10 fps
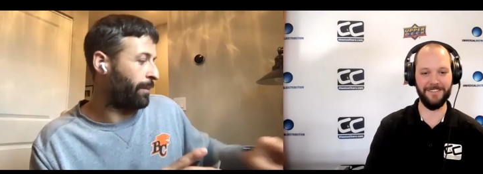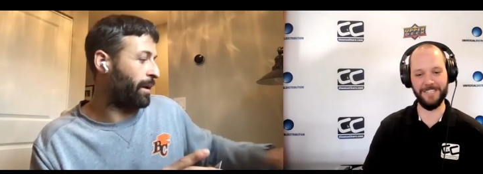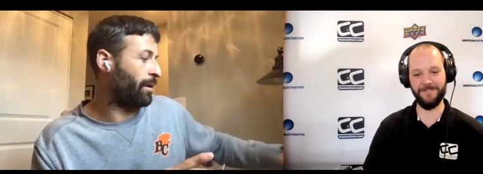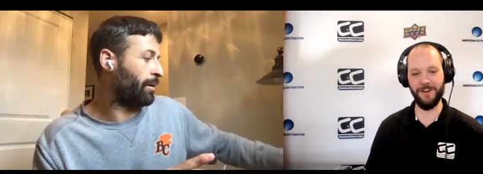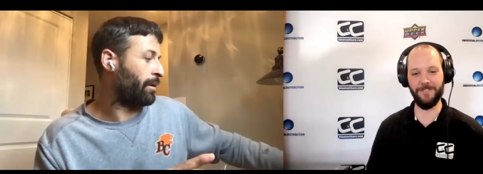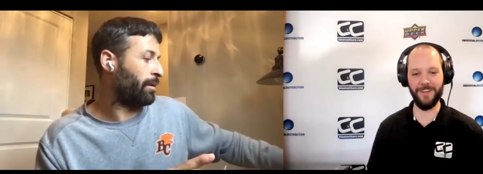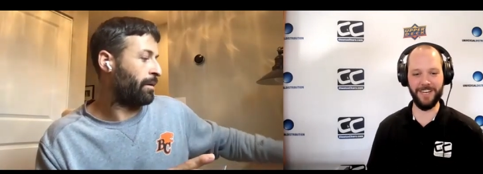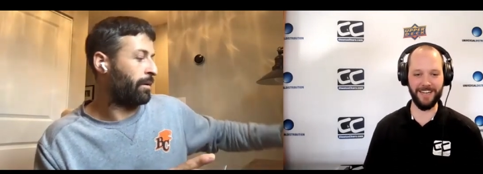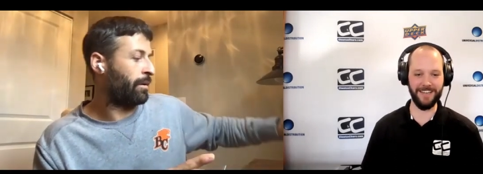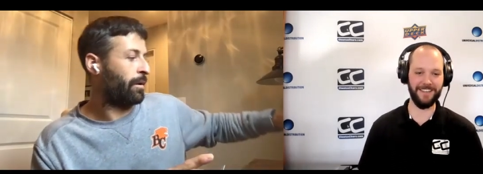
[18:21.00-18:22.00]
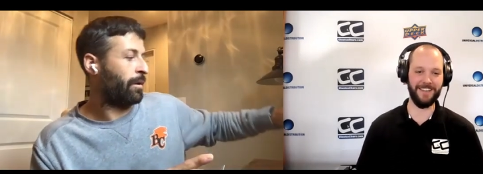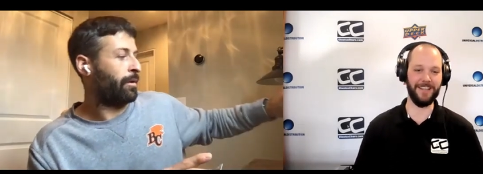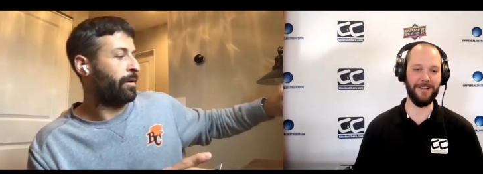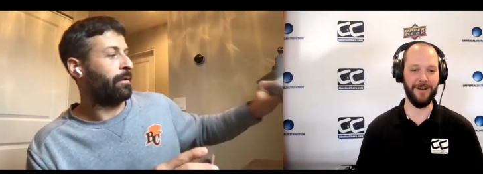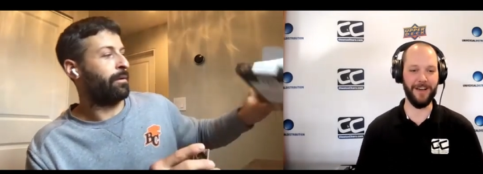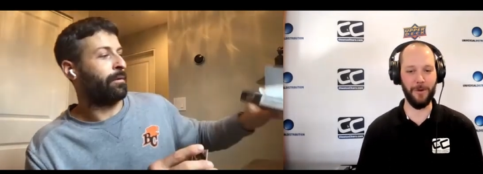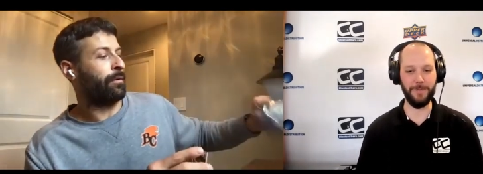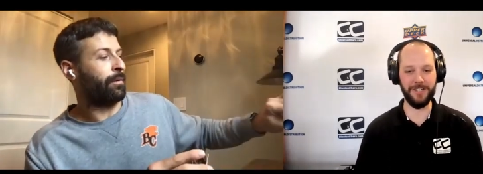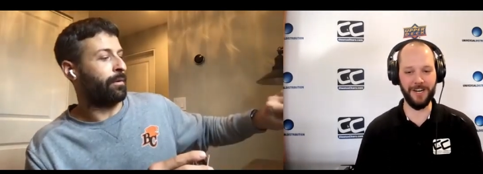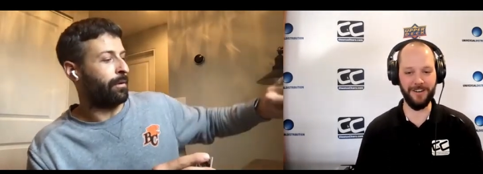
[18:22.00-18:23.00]
Speaker 1: I mean, it's very fitting that you uh,
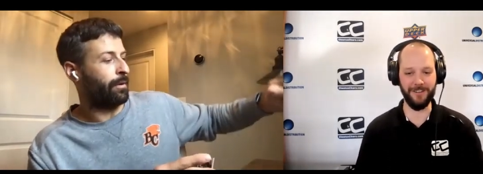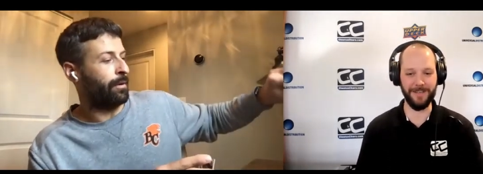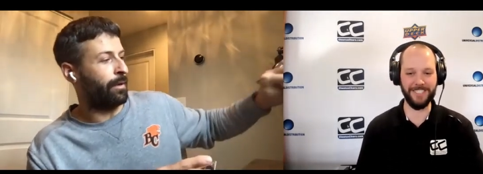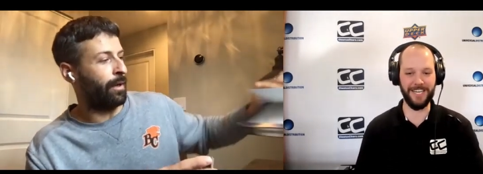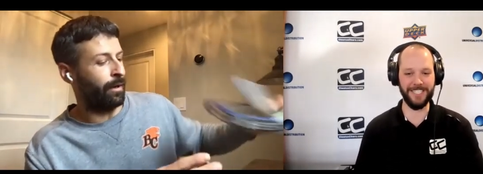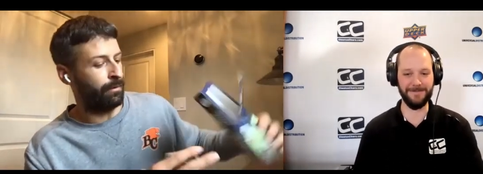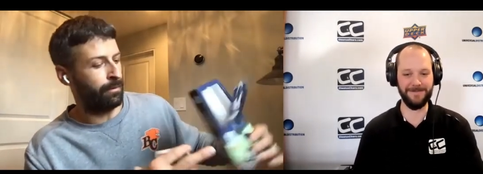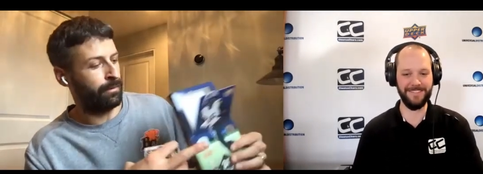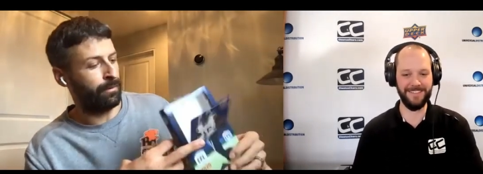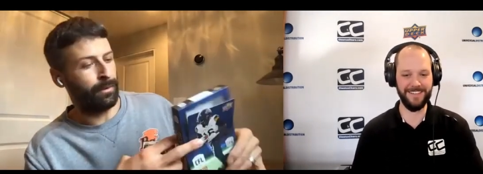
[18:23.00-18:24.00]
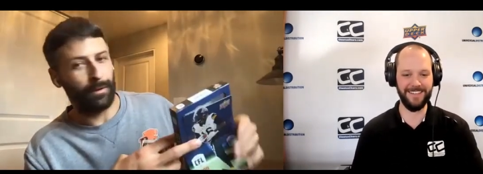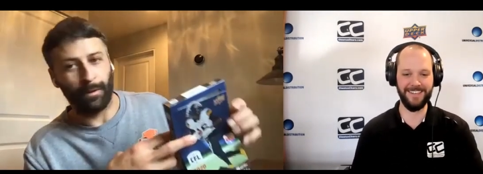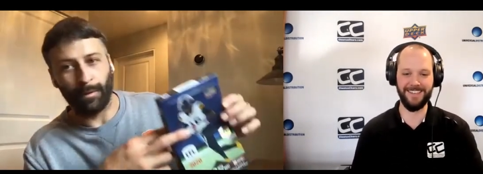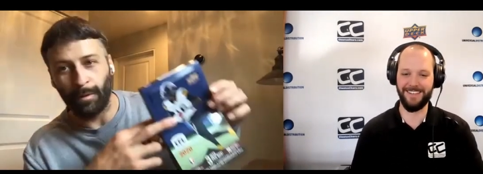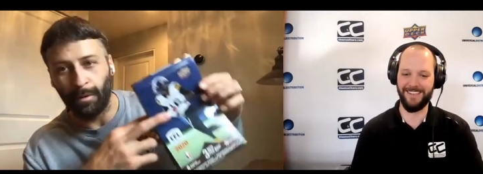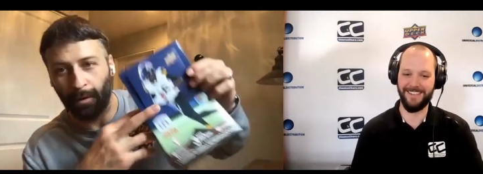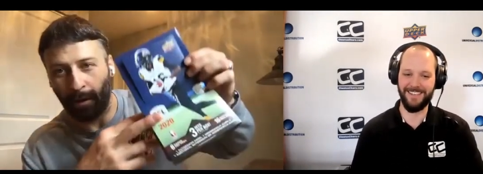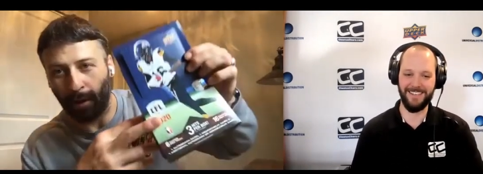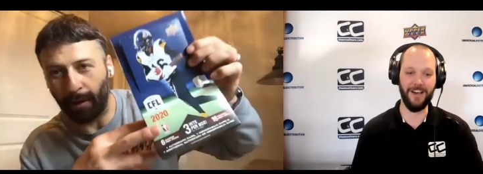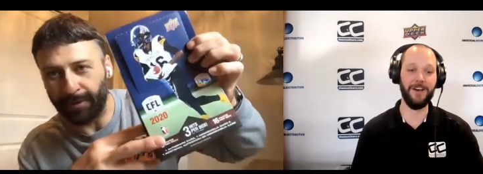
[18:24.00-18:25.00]
open a card with him. That's yeah. awesome.
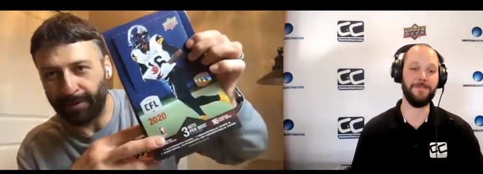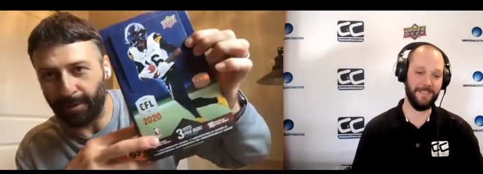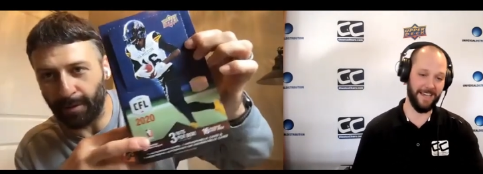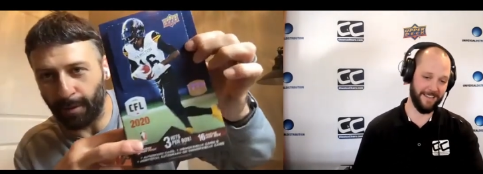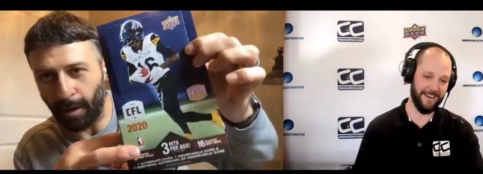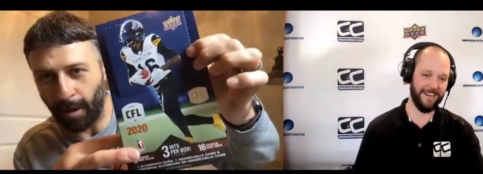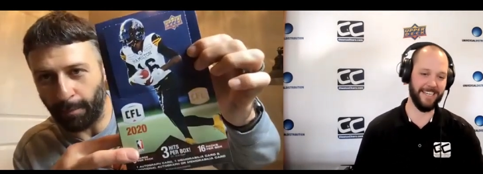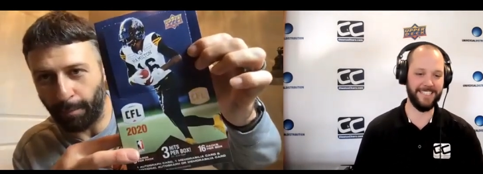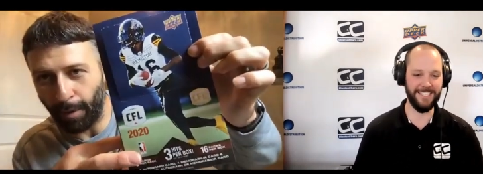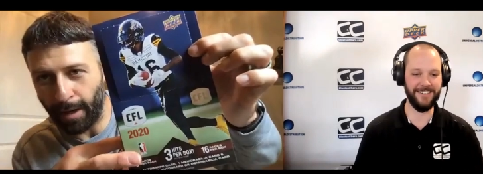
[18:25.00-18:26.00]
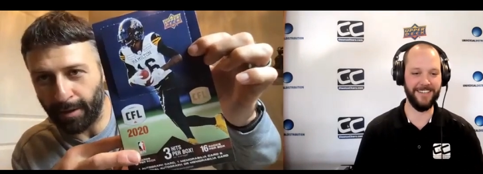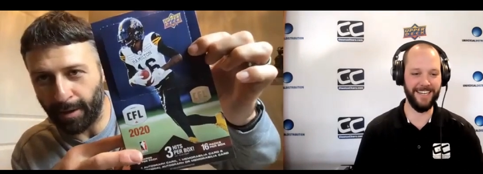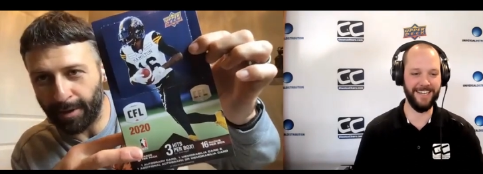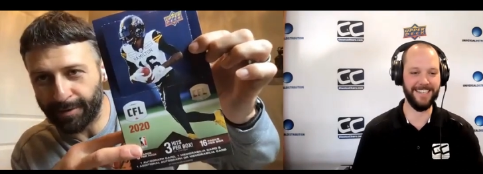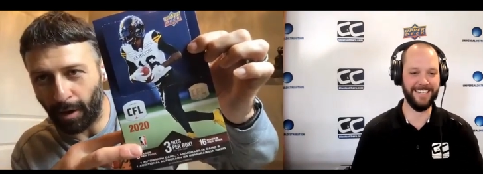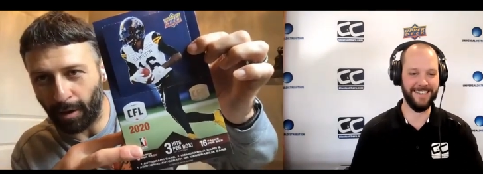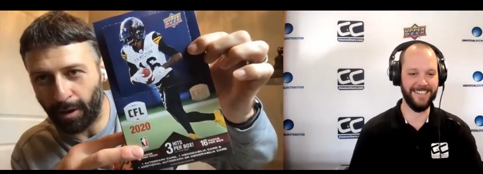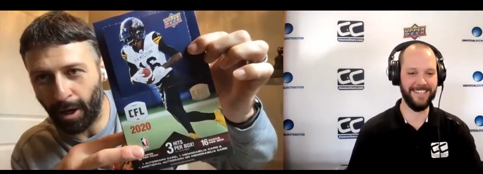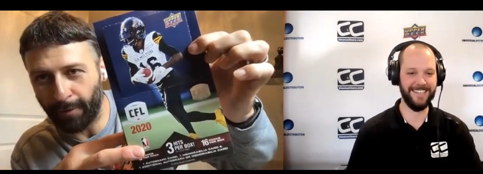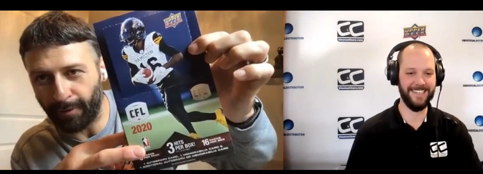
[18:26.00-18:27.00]
Obviously, oh, yeah, uh, Brandon too, yeah.
Speaker 2: is our
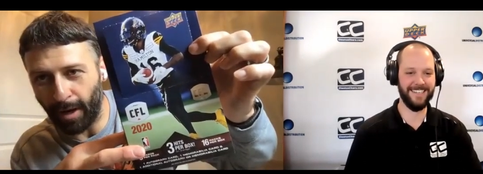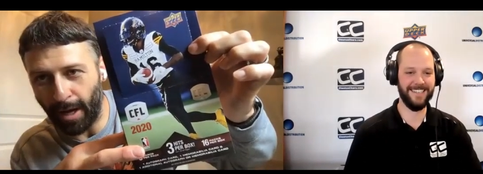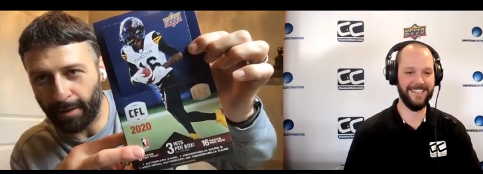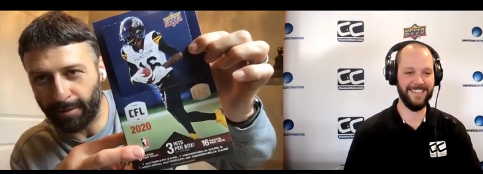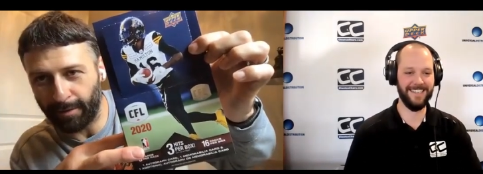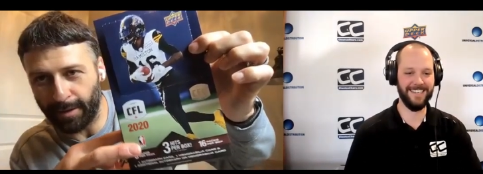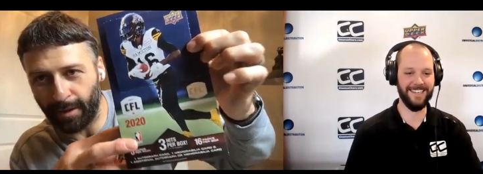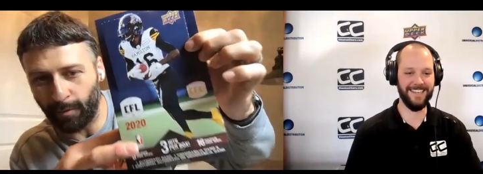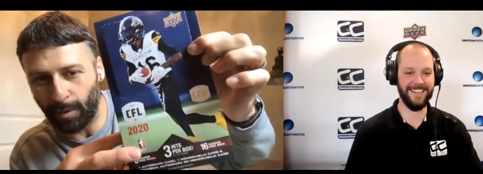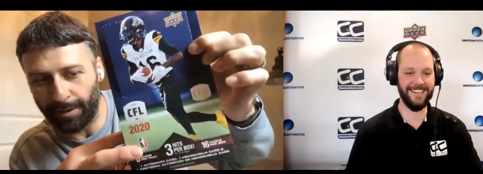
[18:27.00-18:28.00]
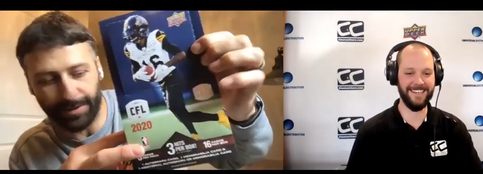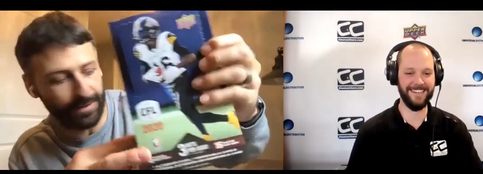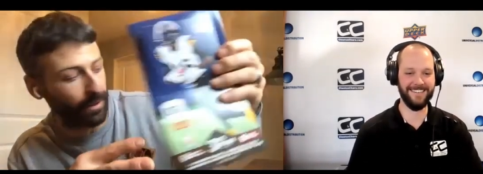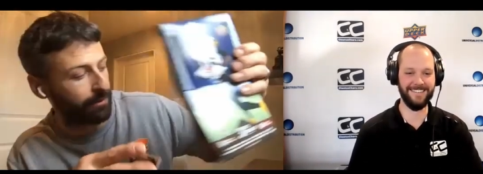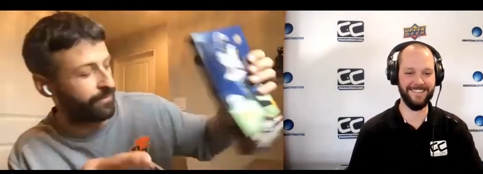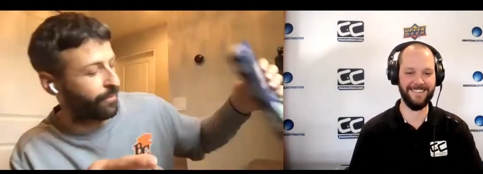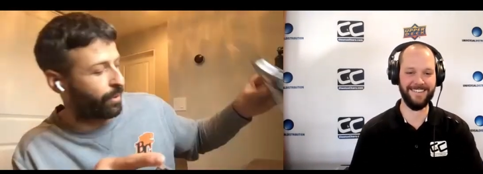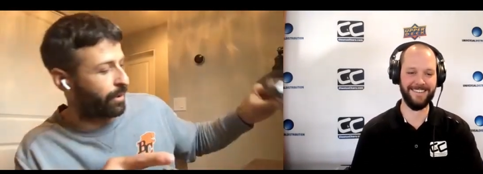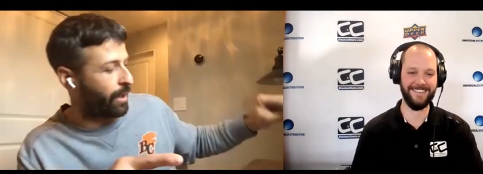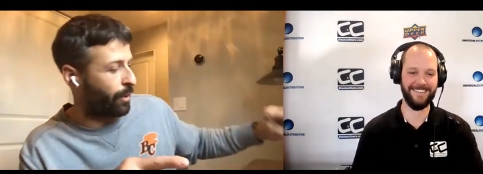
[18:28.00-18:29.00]
cover athlete and well deserved
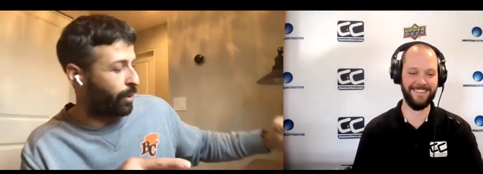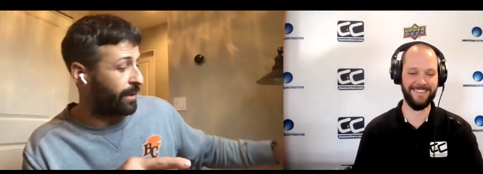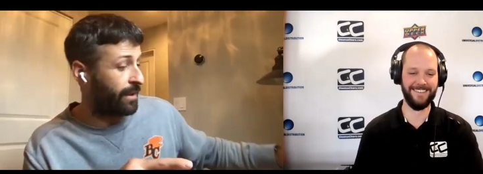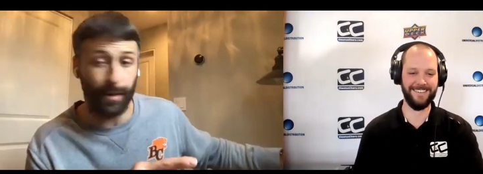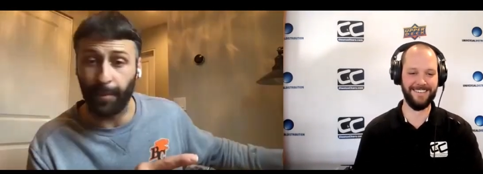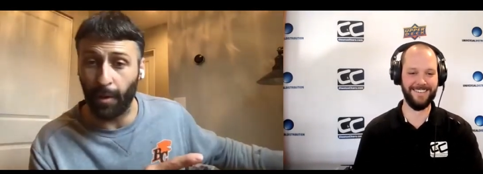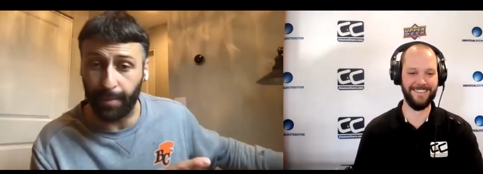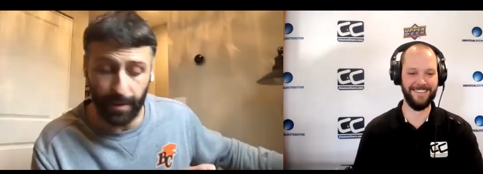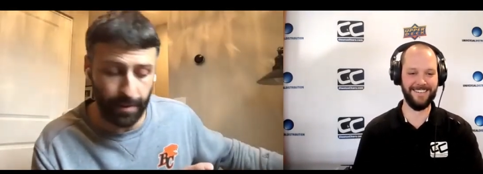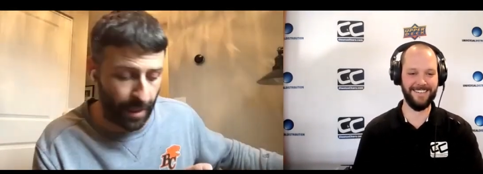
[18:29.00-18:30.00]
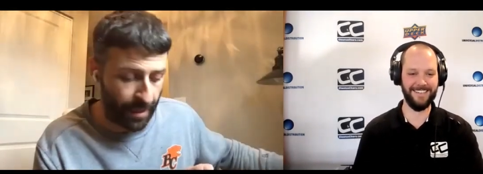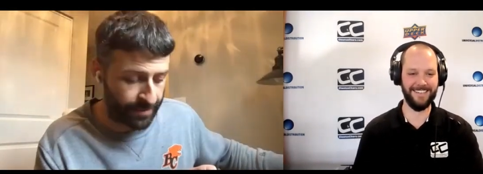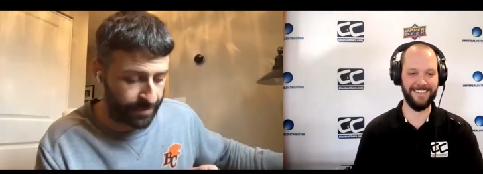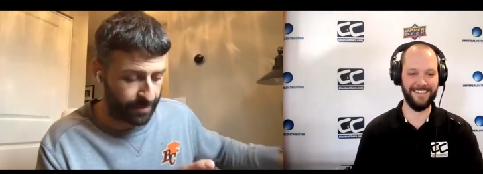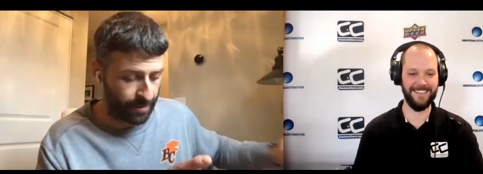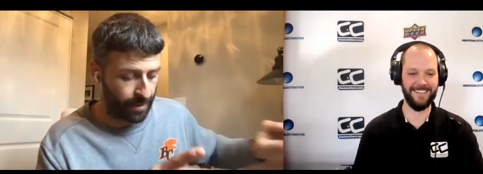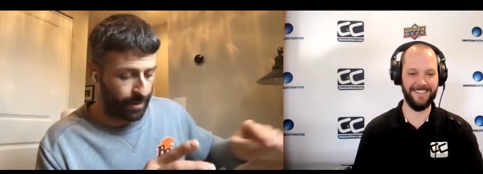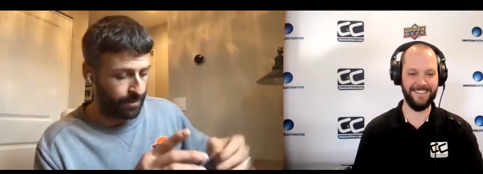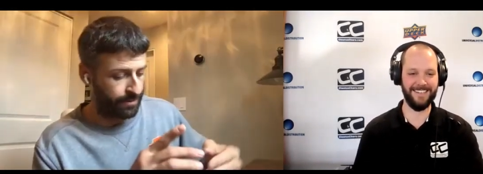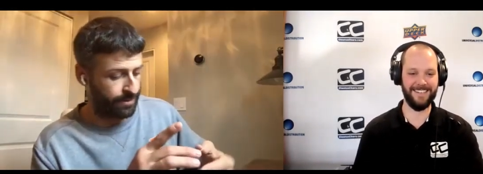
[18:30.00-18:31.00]
for uh, winning the MOP last uh,